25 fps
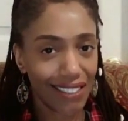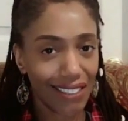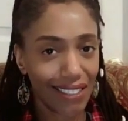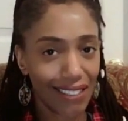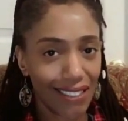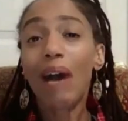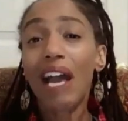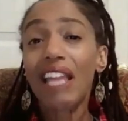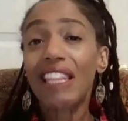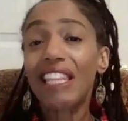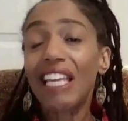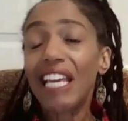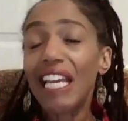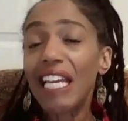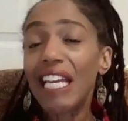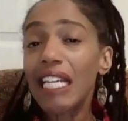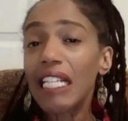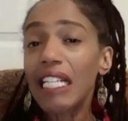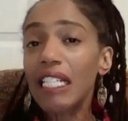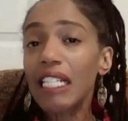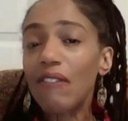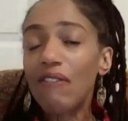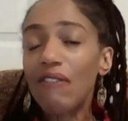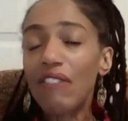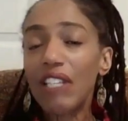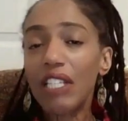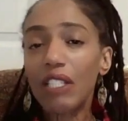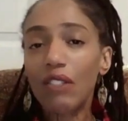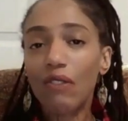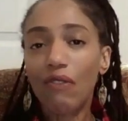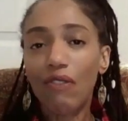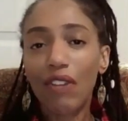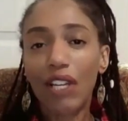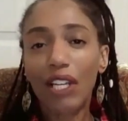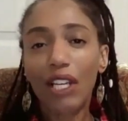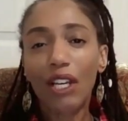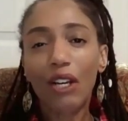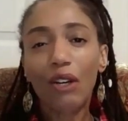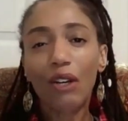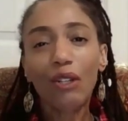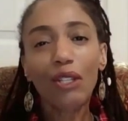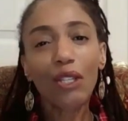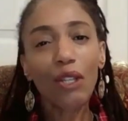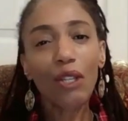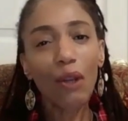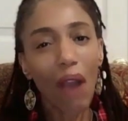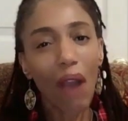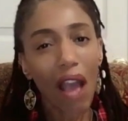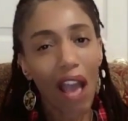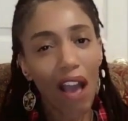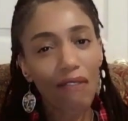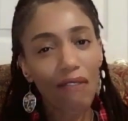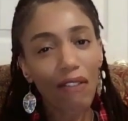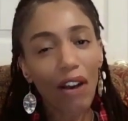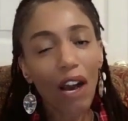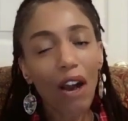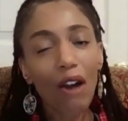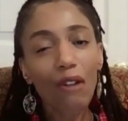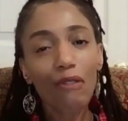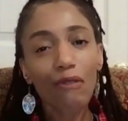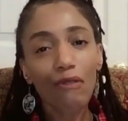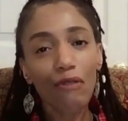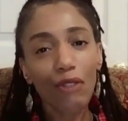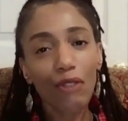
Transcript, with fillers: By the end of this video, you'll have a